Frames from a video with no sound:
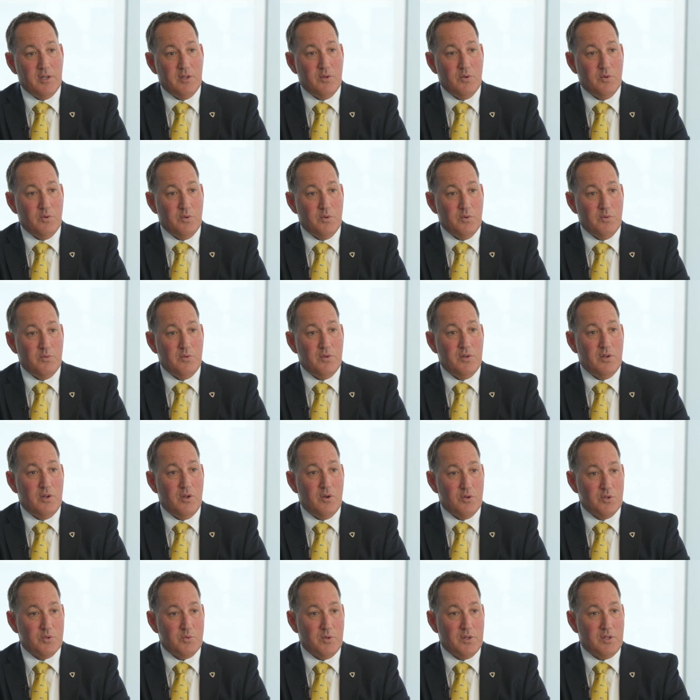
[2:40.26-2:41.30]
who
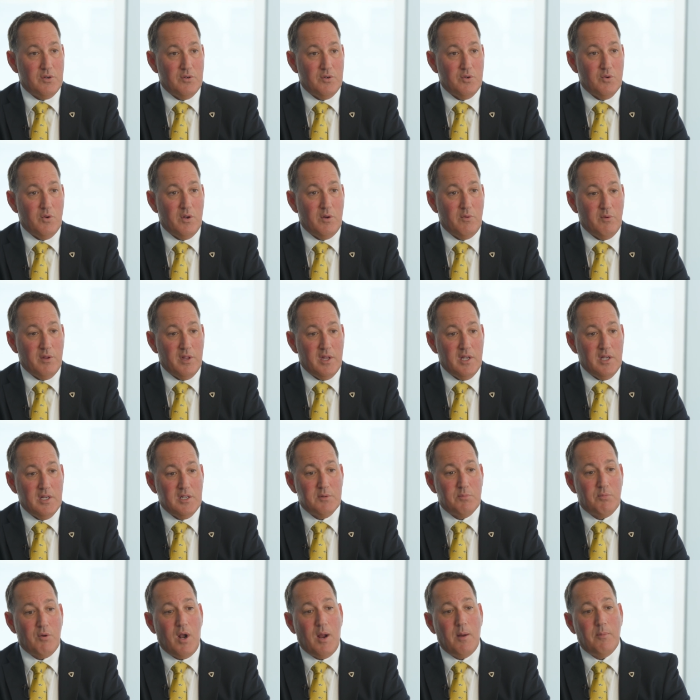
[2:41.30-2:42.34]
knows what they're doing related
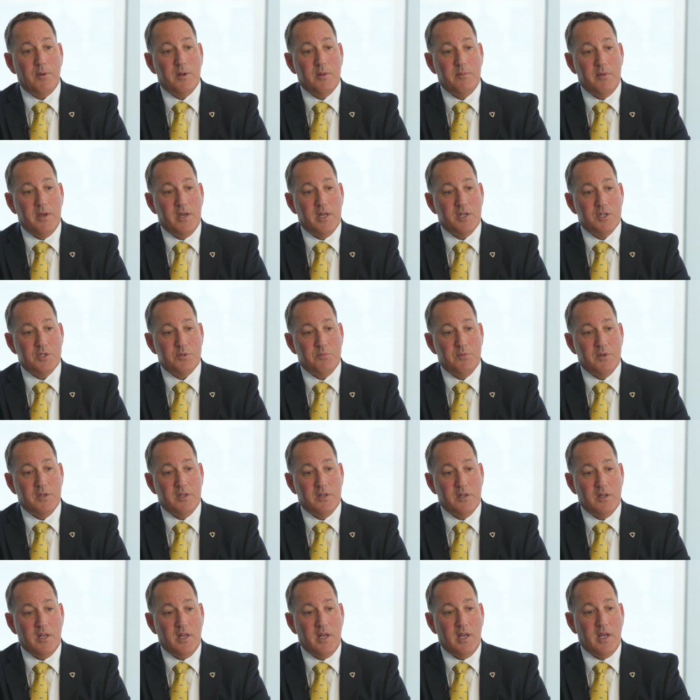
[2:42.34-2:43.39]
to property
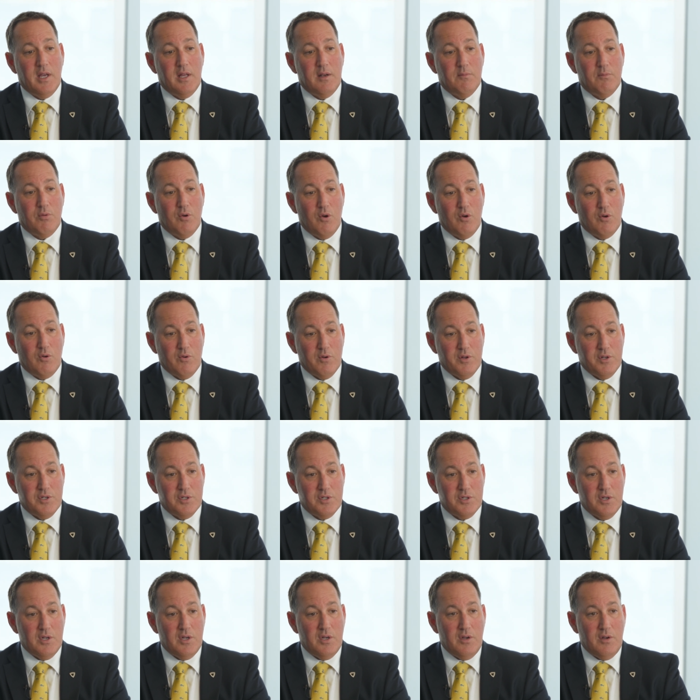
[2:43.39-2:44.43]
management and
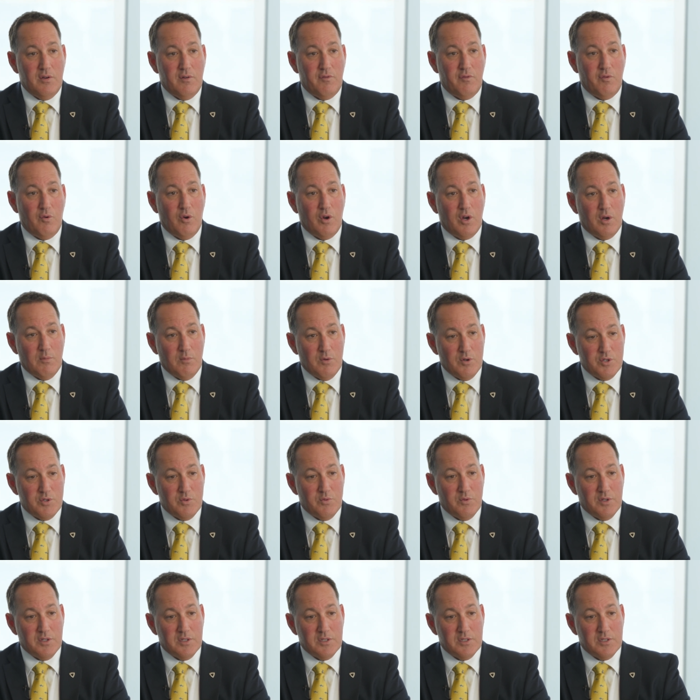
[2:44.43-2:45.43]
brokerage for commercial real